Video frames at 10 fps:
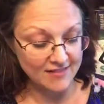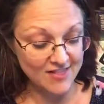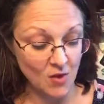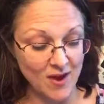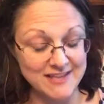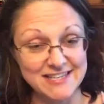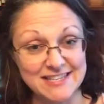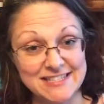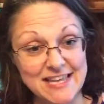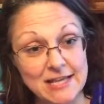And so I
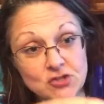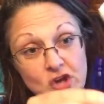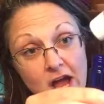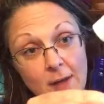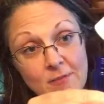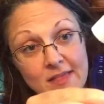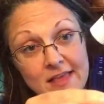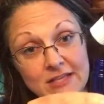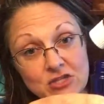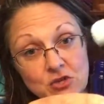did 10 drops
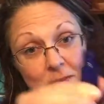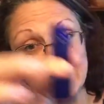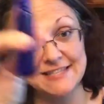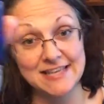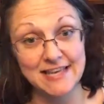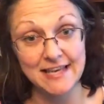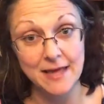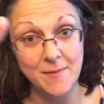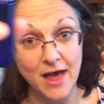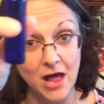into my 10
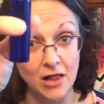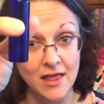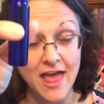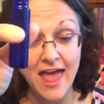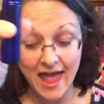ml,